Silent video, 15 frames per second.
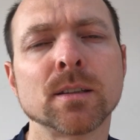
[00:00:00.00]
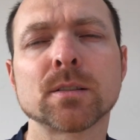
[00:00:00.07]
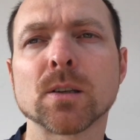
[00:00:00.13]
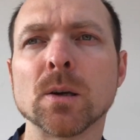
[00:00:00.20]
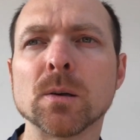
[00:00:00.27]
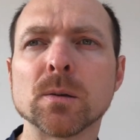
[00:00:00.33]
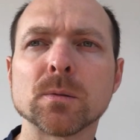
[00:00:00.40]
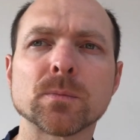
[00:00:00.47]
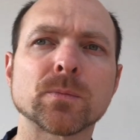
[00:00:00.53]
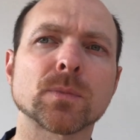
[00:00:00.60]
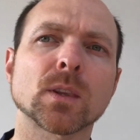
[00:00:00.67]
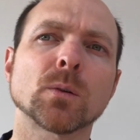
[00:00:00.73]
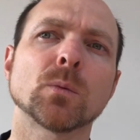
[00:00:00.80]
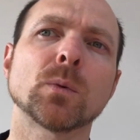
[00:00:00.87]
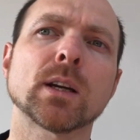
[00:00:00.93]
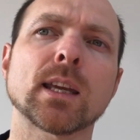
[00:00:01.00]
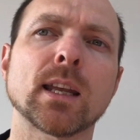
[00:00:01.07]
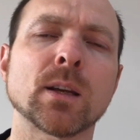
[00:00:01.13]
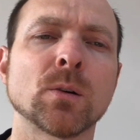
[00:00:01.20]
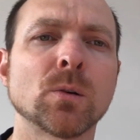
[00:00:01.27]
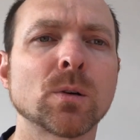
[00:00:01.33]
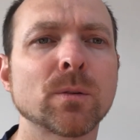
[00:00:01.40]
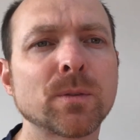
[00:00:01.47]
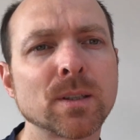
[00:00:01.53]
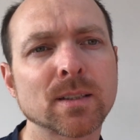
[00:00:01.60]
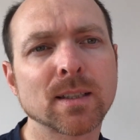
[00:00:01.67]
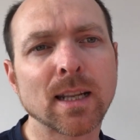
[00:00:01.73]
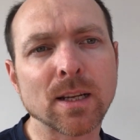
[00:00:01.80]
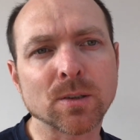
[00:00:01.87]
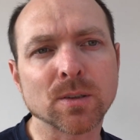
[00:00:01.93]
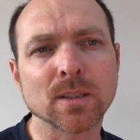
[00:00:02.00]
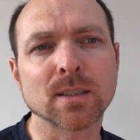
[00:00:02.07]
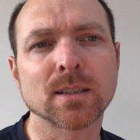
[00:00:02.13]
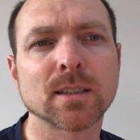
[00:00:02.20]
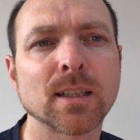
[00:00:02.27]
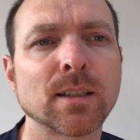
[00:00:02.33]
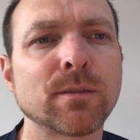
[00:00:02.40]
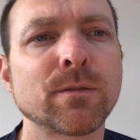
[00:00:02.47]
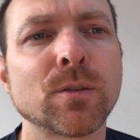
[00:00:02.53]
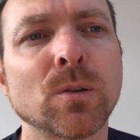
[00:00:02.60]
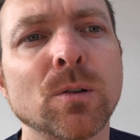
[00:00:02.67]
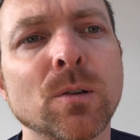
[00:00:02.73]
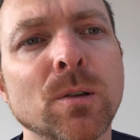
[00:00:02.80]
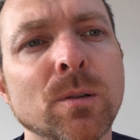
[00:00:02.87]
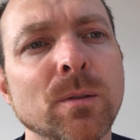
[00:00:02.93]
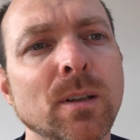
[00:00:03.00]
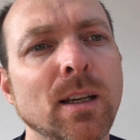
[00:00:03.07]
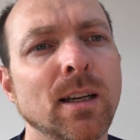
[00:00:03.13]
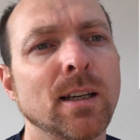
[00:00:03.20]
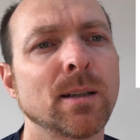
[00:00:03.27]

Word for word: So we're getting all of this electricity for